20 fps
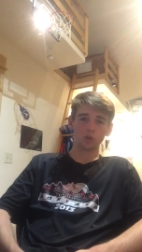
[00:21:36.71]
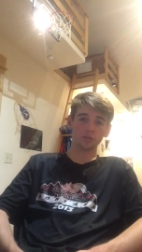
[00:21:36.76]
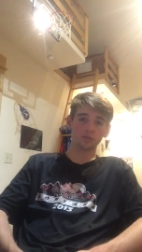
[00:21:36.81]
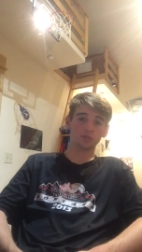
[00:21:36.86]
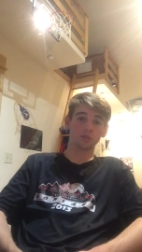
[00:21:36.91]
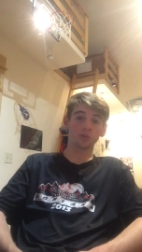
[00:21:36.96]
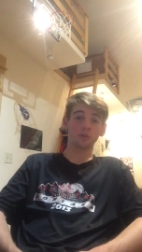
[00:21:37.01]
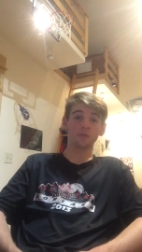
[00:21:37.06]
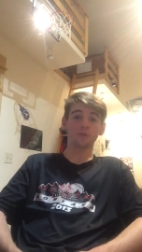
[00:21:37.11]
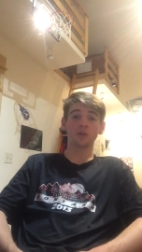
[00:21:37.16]

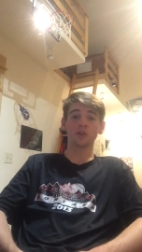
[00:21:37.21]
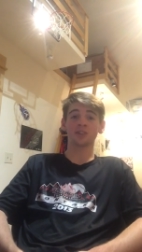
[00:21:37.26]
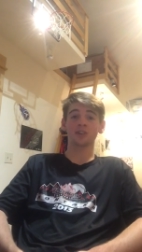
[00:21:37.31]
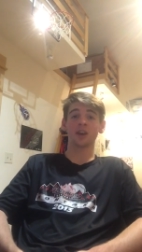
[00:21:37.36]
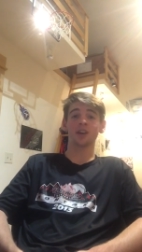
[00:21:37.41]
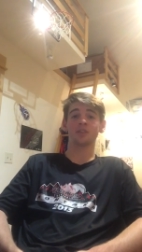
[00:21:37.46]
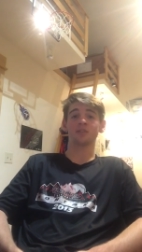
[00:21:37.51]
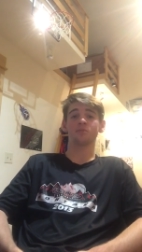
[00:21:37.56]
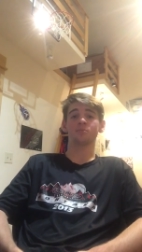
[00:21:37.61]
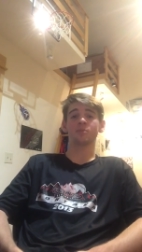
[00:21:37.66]
So the first
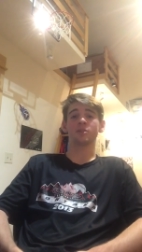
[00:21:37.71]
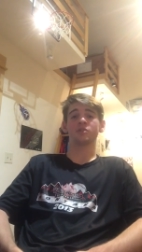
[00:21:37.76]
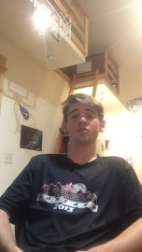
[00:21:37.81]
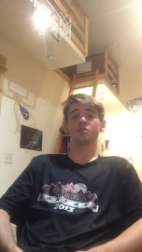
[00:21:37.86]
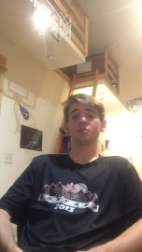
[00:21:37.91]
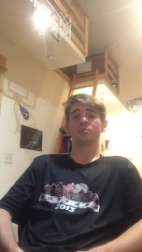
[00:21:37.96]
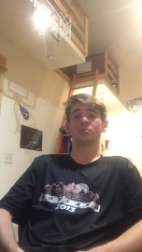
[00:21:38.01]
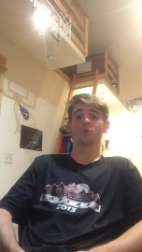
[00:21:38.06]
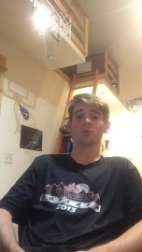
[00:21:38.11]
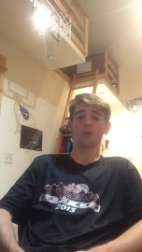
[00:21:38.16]
guy that's been
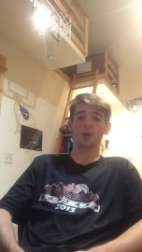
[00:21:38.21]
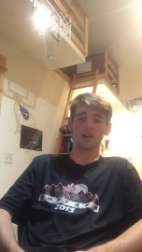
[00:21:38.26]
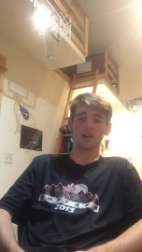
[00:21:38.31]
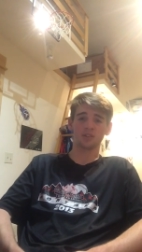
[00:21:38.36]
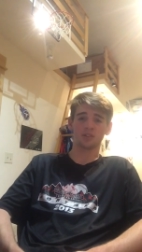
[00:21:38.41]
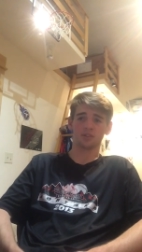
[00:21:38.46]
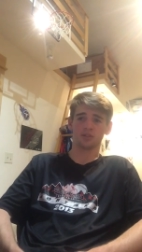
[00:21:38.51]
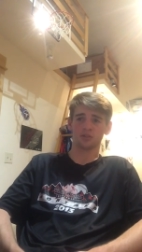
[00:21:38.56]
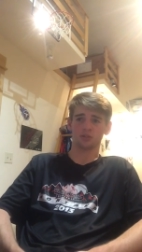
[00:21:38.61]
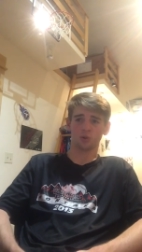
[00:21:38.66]

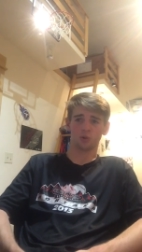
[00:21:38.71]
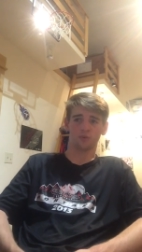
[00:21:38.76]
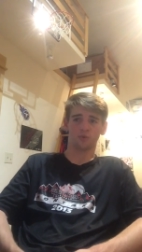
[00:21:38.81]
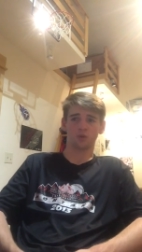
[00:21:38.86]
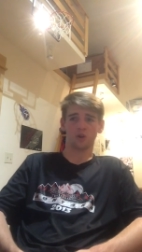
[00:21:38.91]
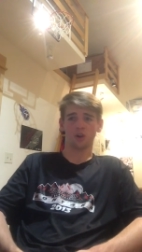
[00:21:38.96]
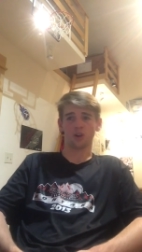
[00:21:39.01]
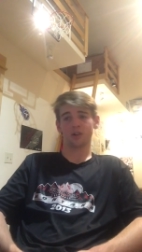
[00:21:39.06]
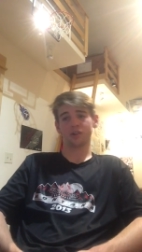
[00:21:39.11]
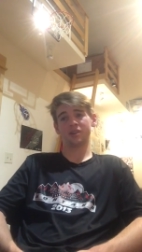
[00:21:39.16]
surprising so
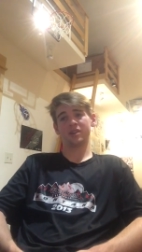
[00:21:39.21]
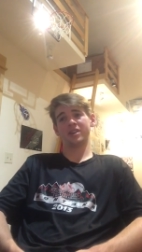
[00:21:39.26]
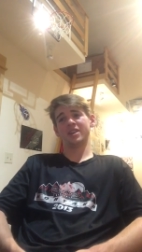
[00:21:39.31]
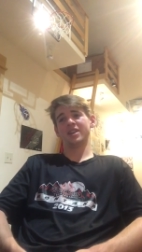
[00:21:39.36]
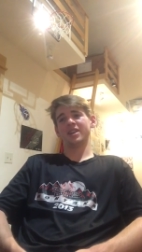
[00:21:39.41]
far